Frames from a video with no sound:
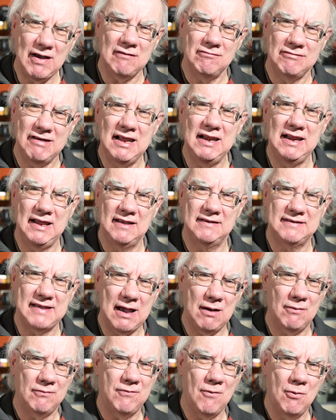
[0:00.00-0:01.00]
That really is
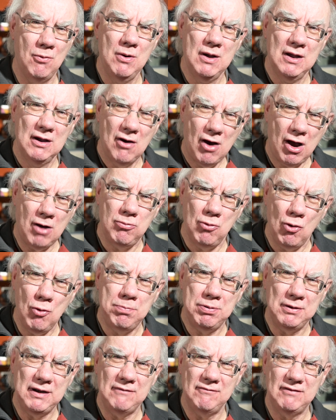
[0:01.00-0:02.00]
helpful. I
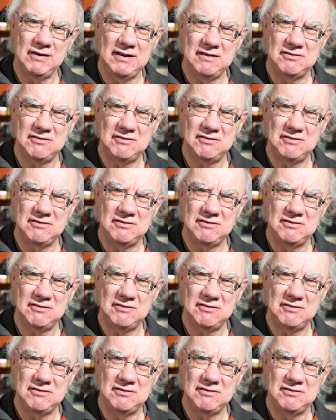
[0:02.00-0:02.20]
will put in the